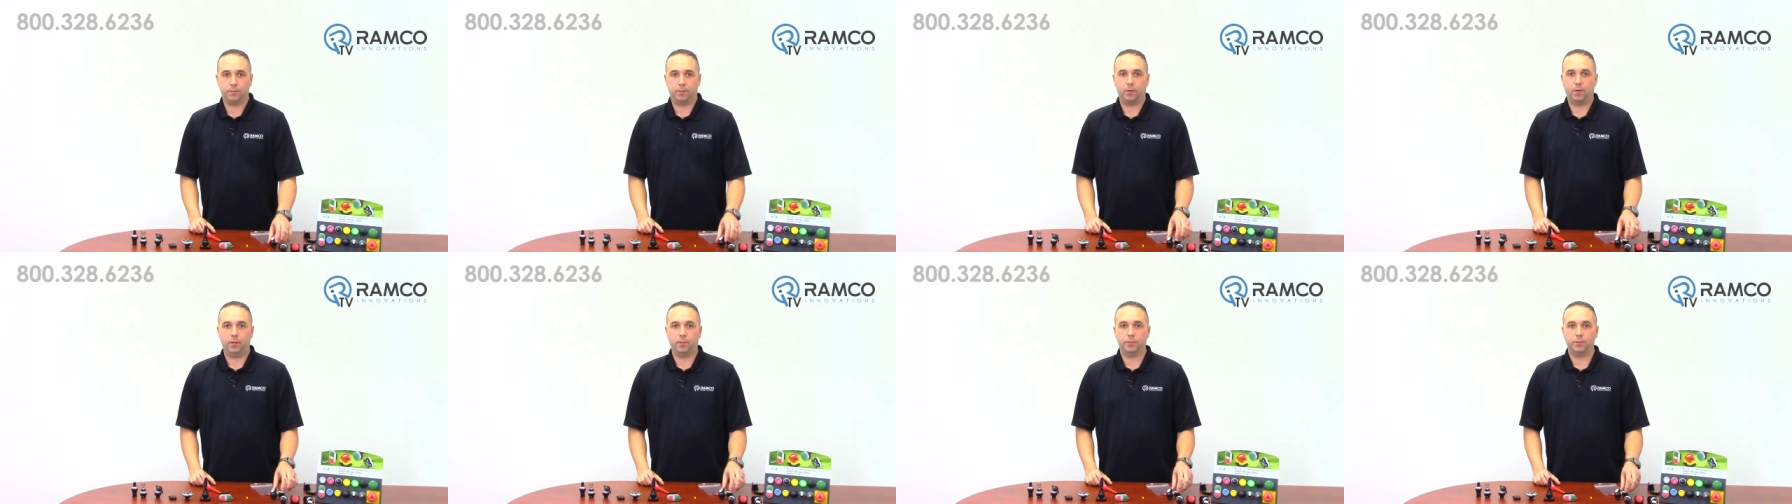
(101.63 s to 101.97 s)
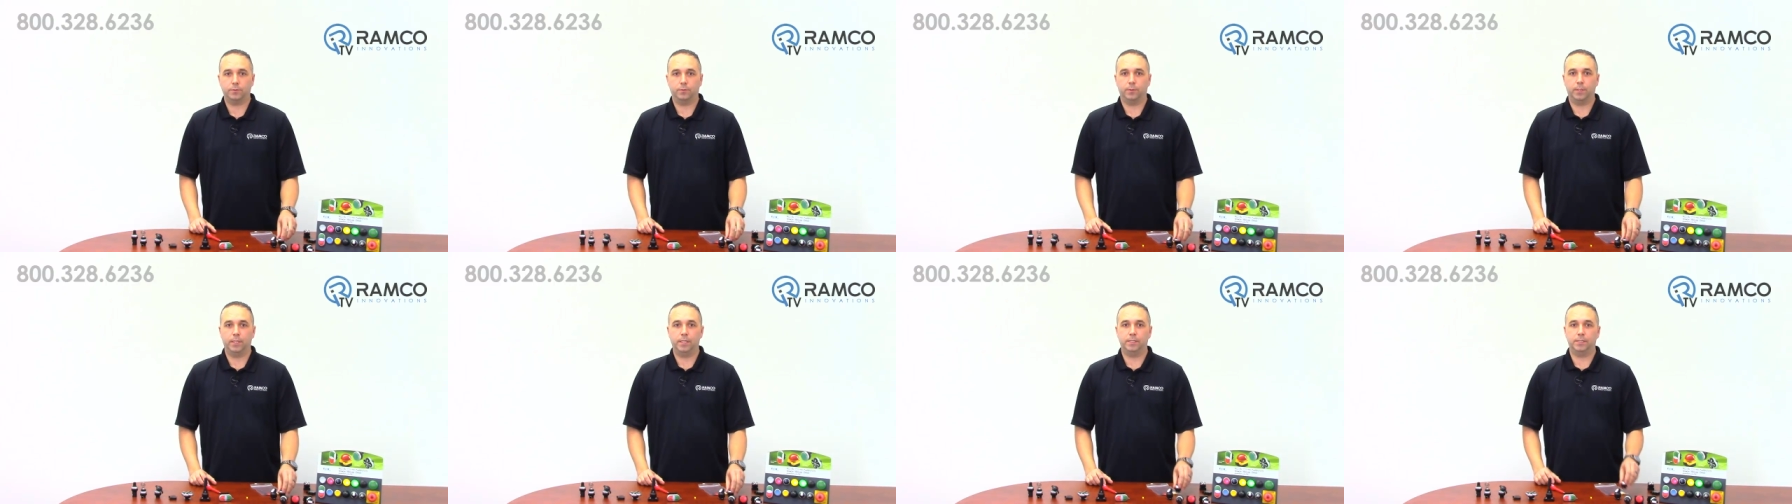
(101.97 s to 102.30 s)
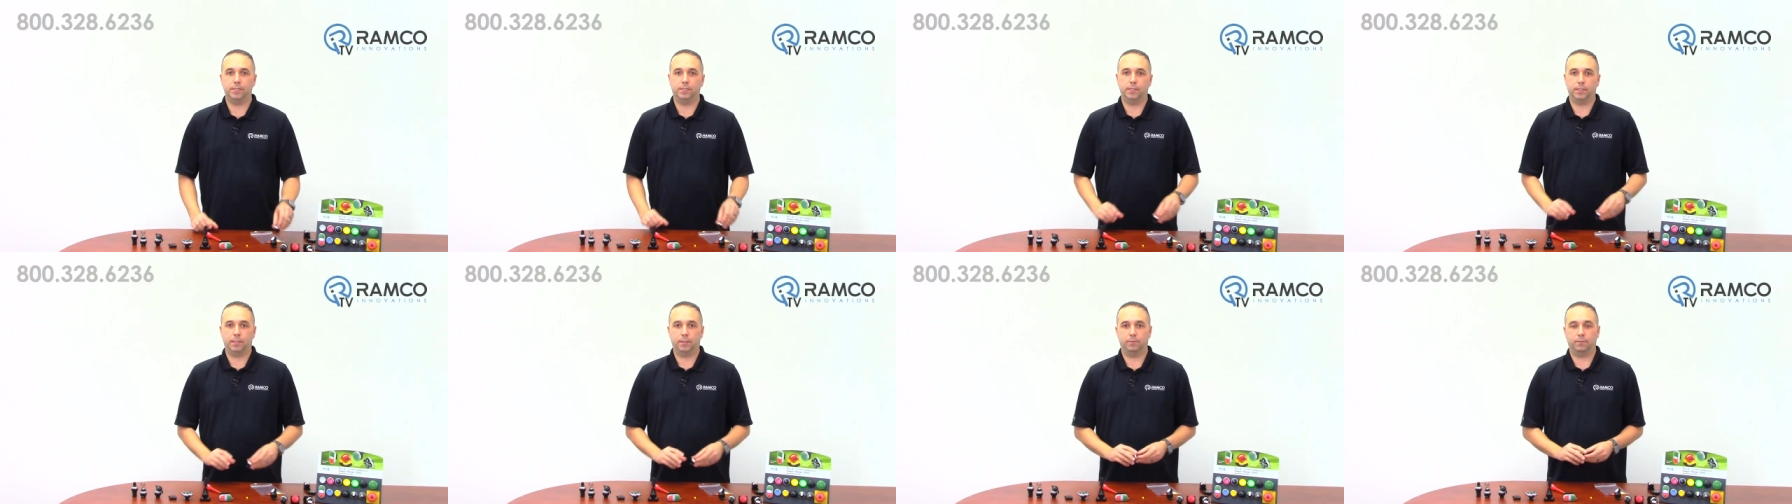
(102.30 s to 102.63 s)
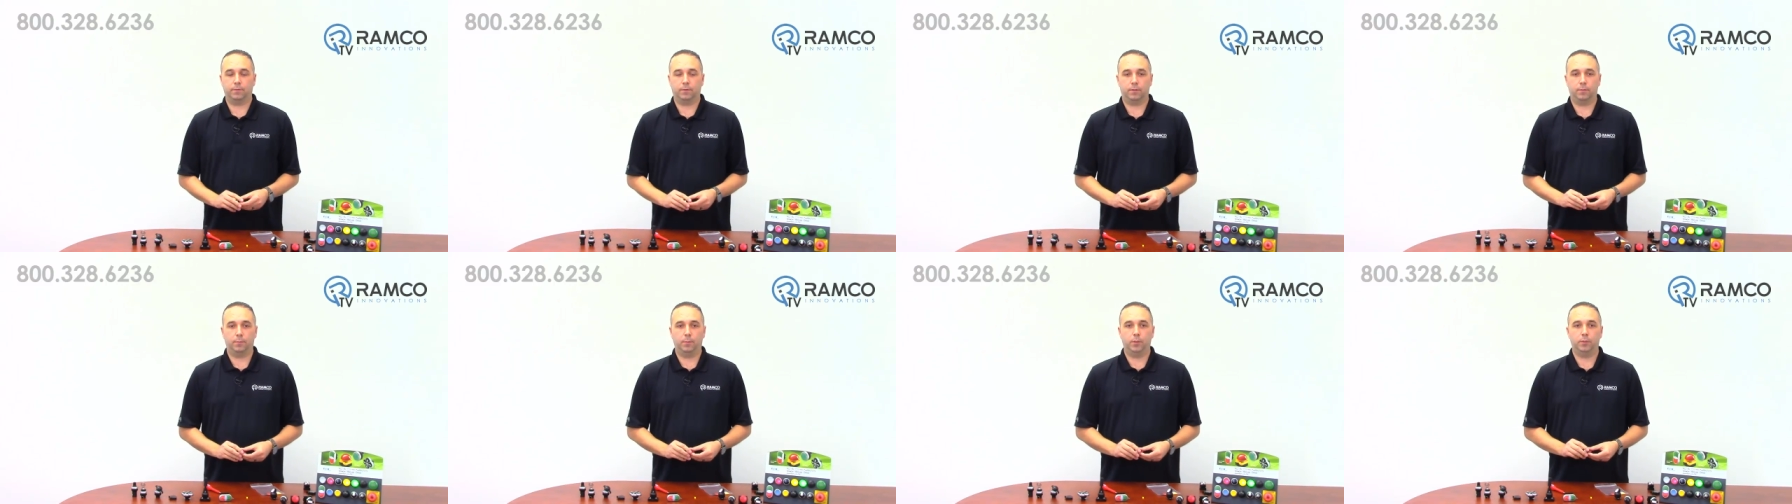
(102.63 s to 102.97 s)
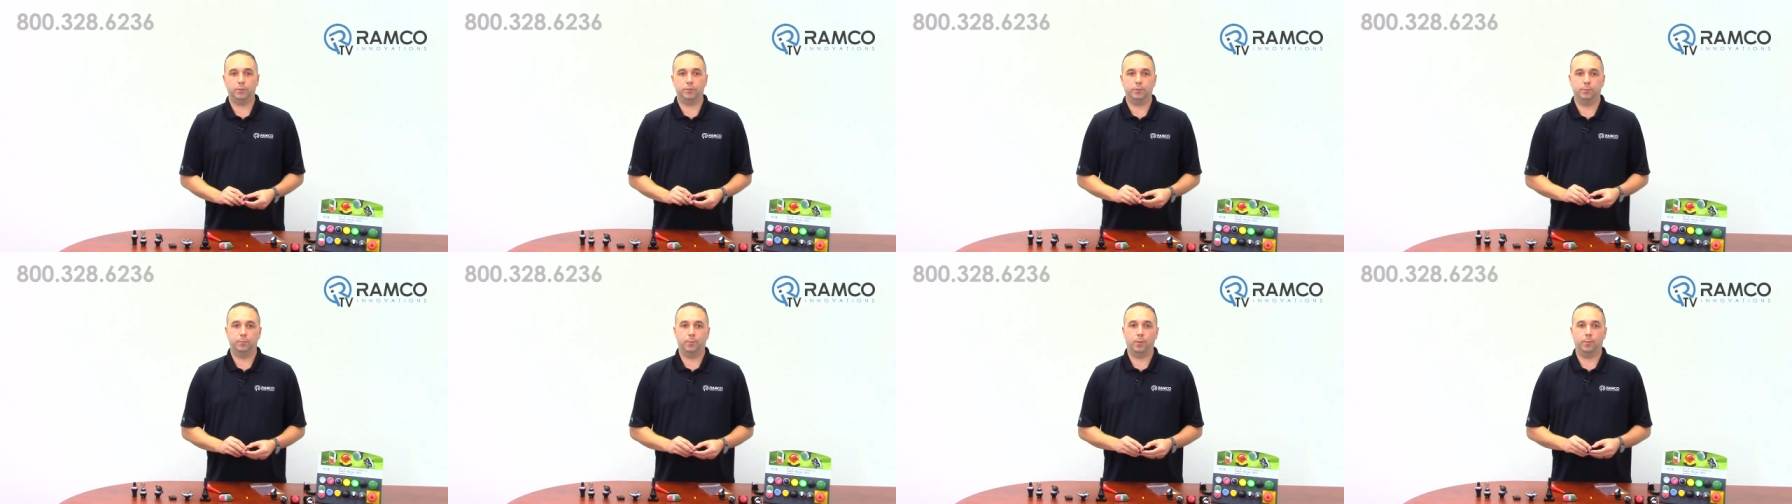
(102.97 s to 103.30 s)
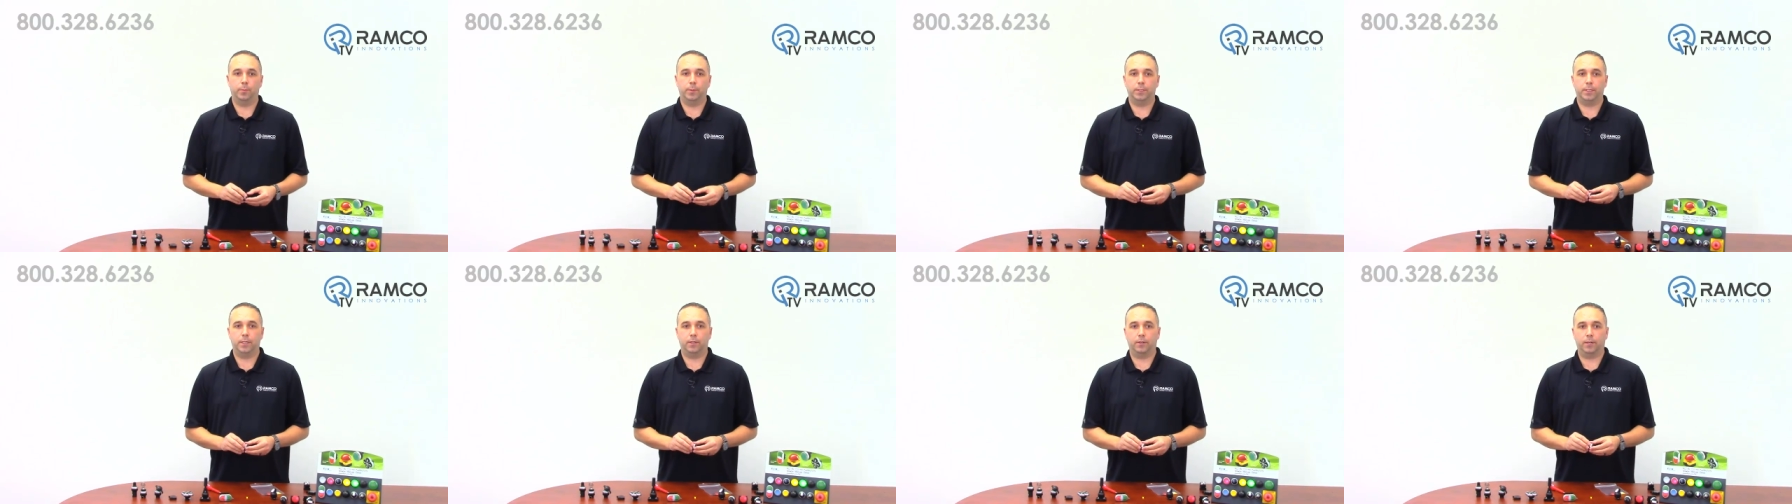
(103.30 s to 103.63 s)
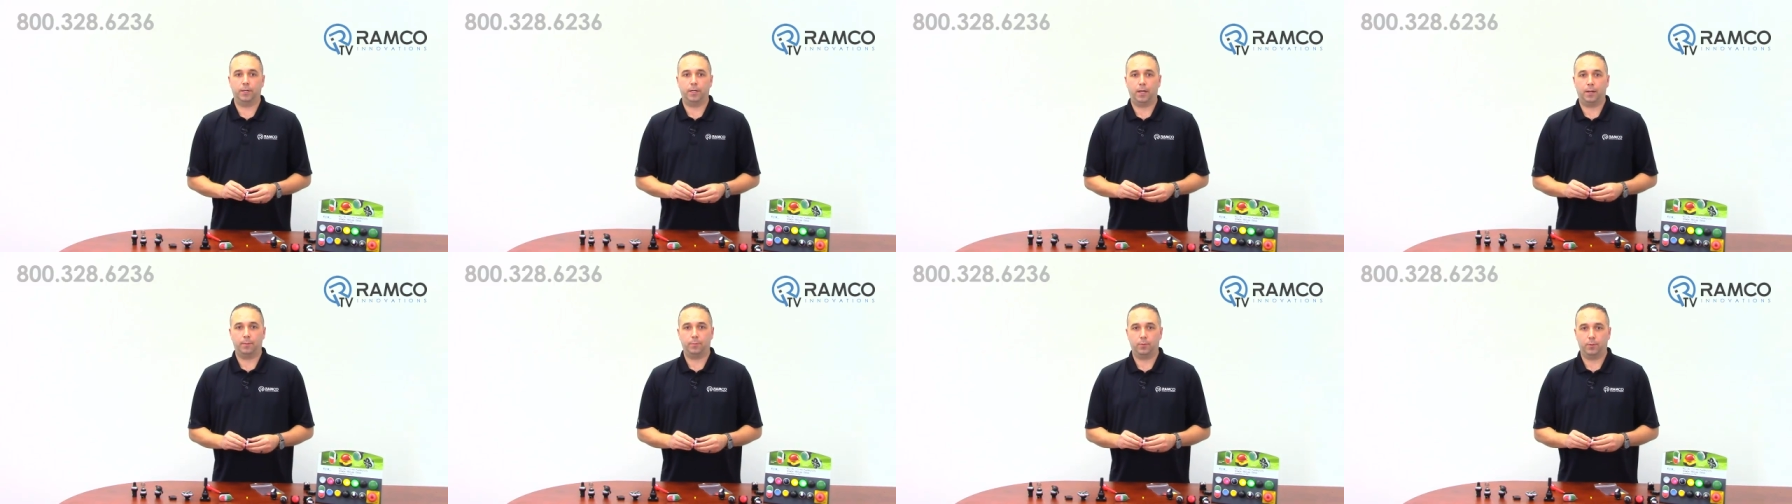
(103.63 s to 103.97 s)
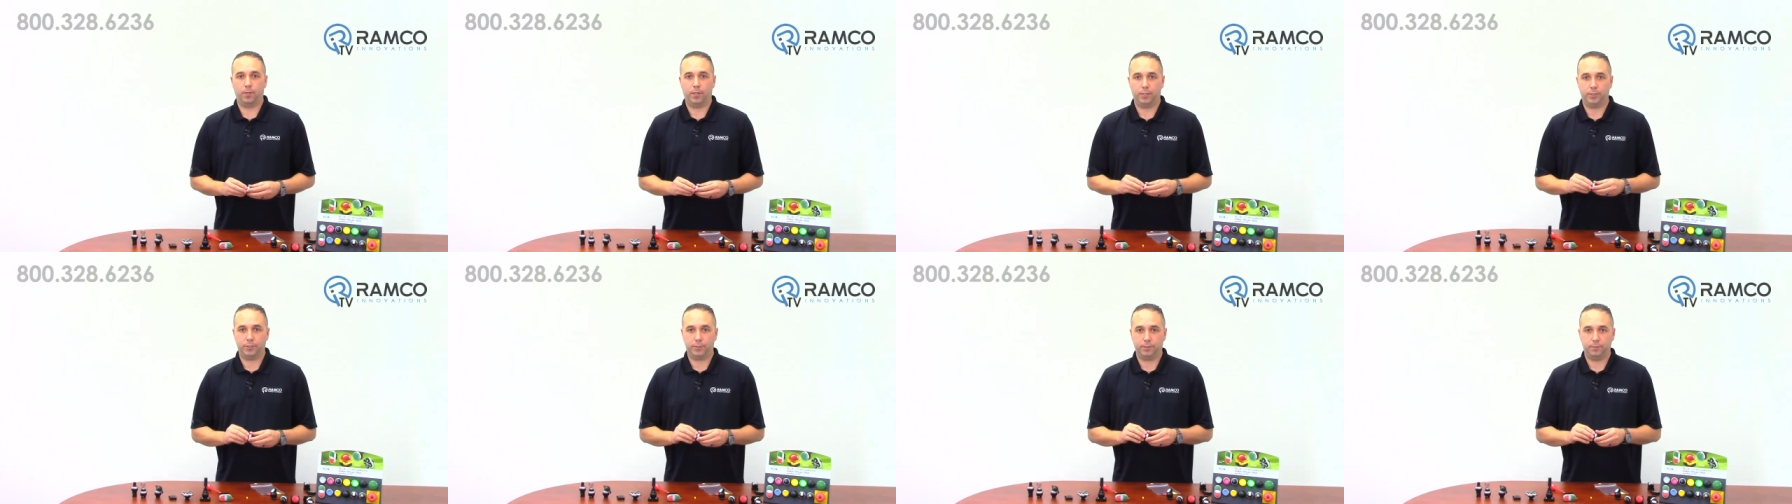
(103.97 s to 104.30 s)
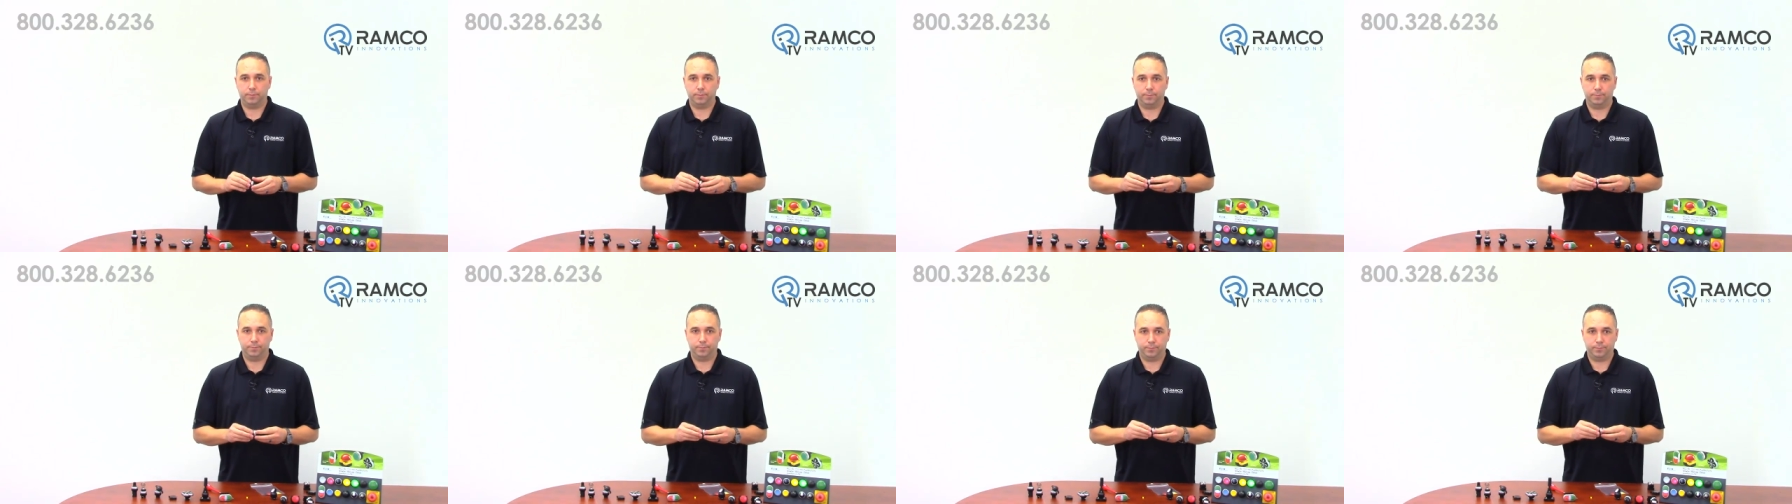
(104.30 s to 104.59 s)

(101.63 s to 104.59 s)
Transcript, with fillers: are also easily convertible to momentary operation.